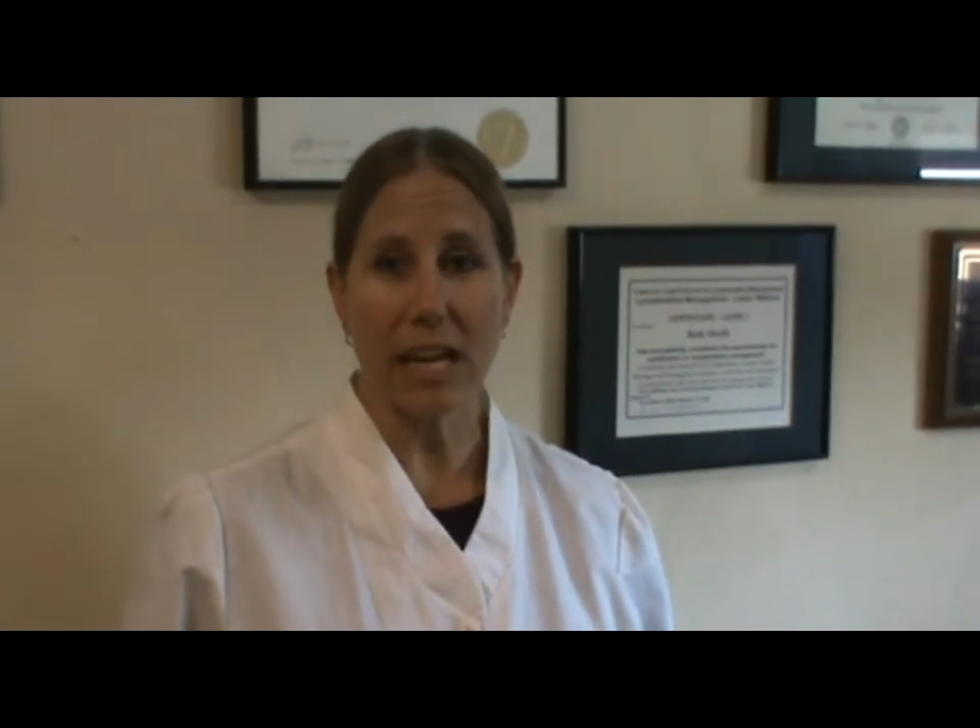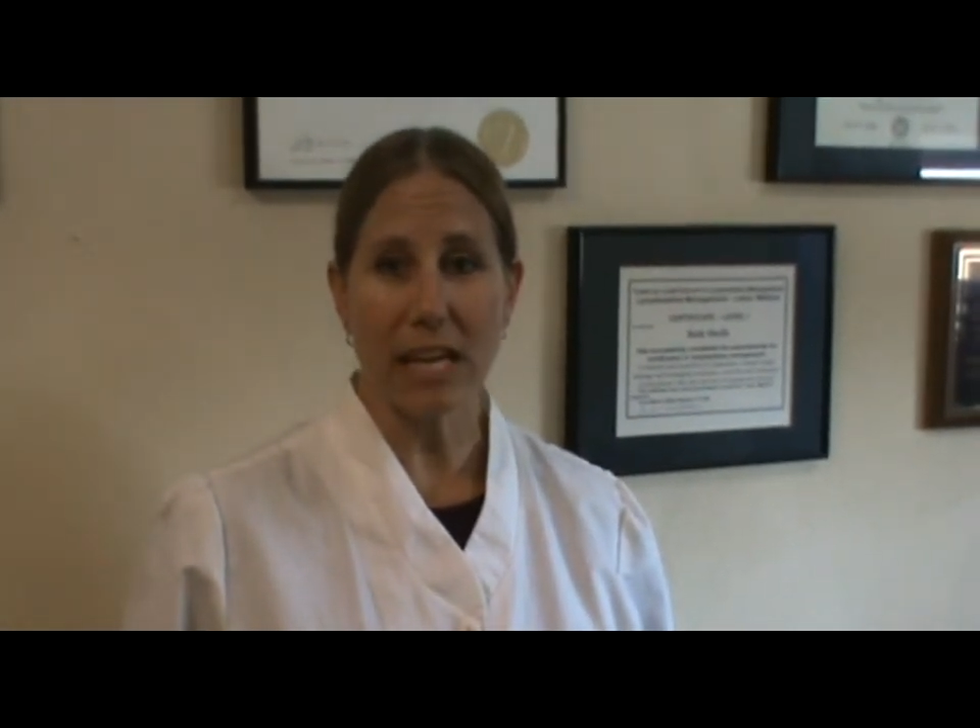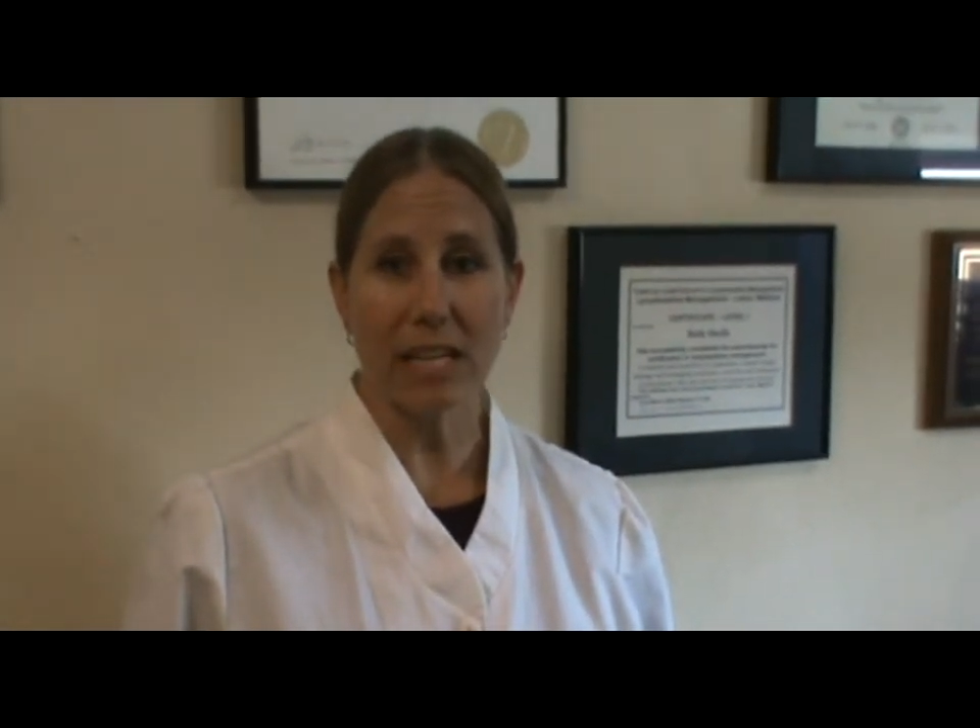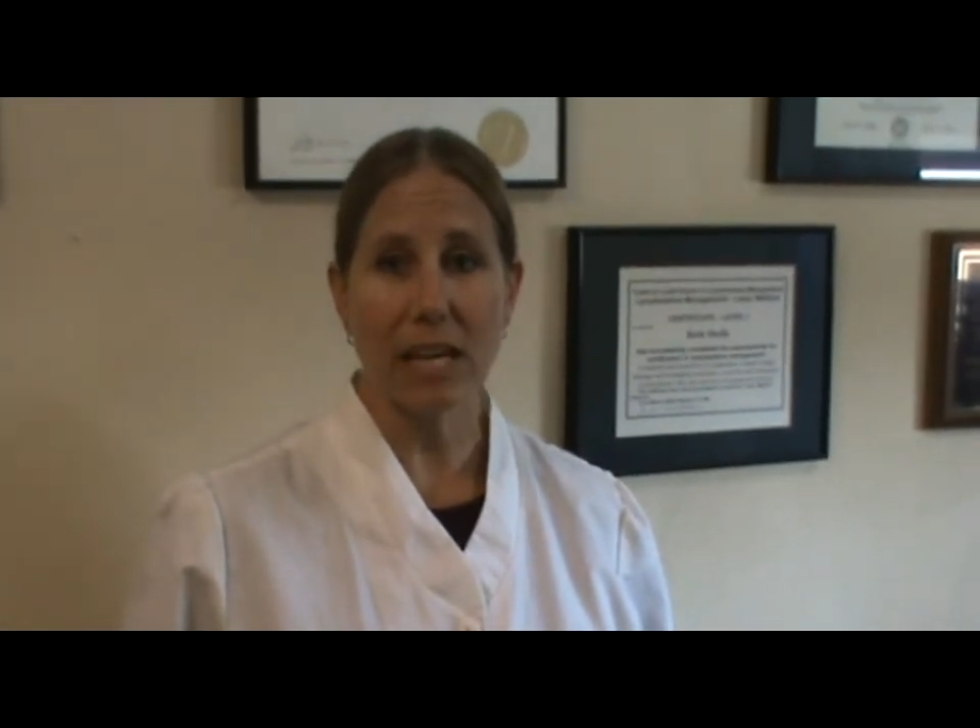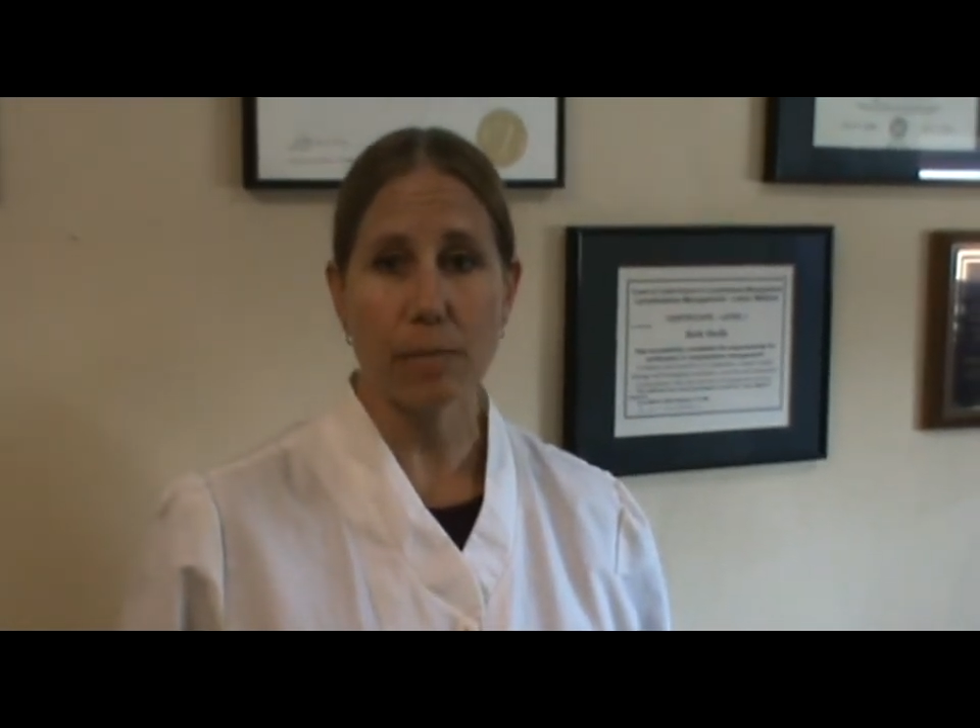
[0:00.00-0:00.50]

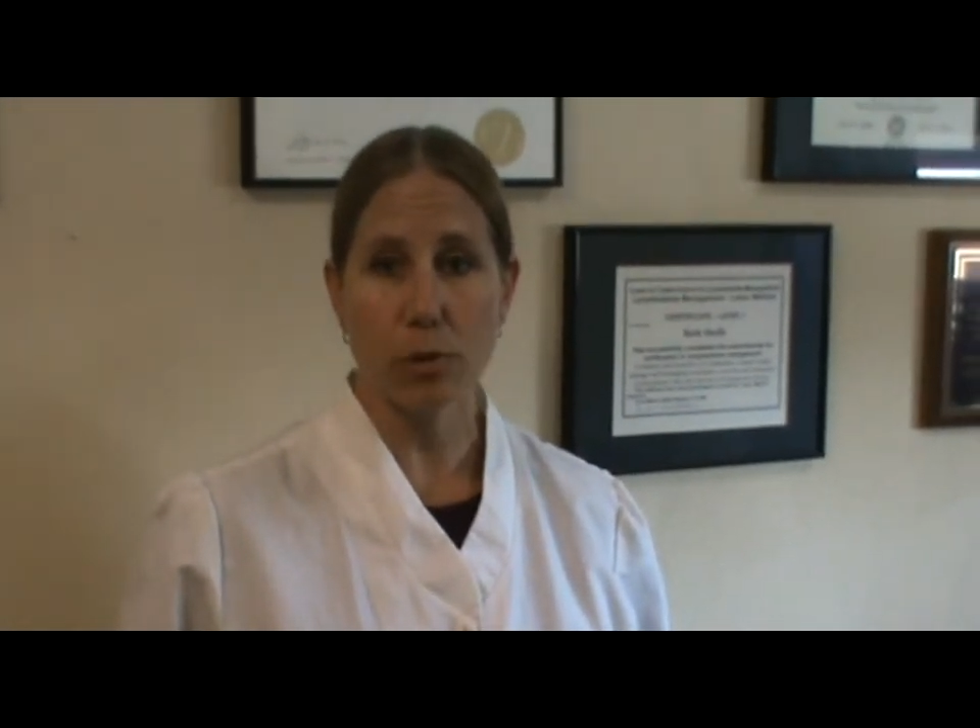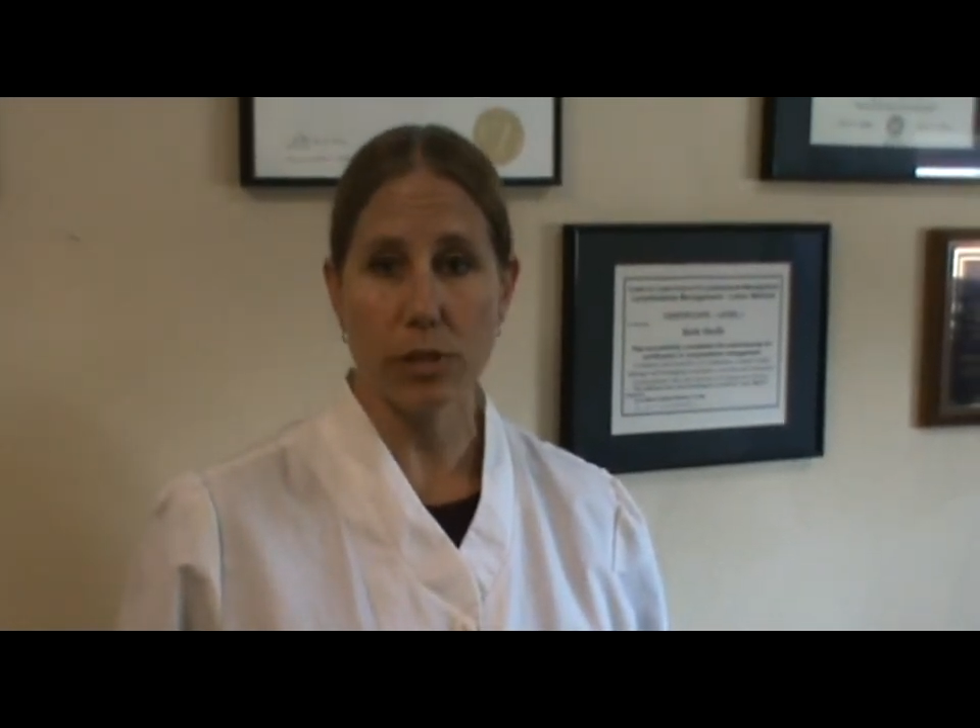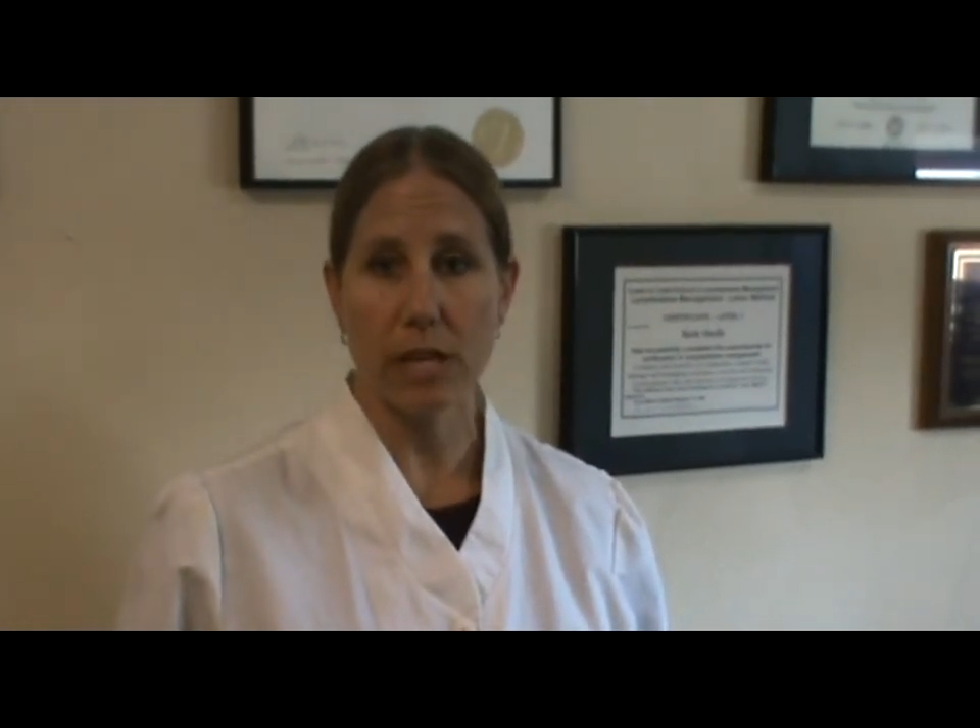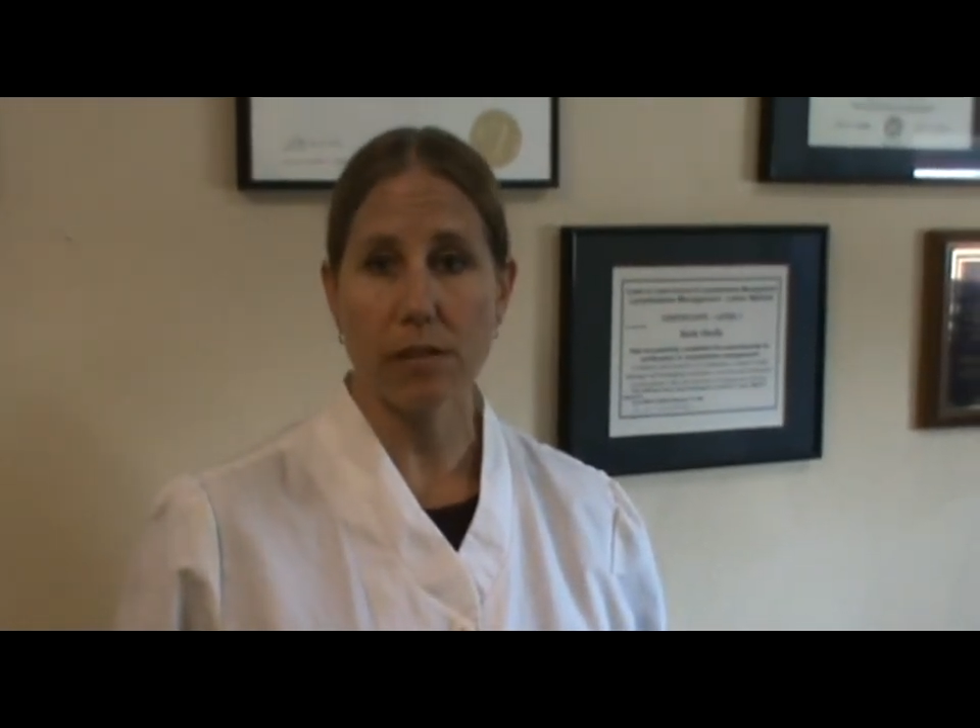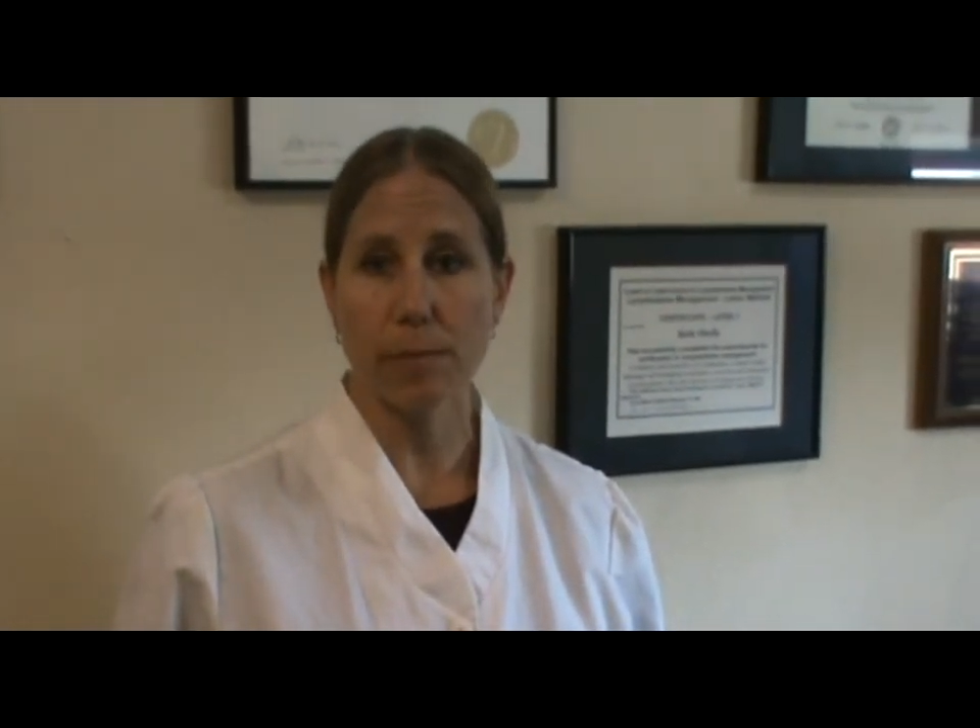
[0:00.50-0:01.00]
88%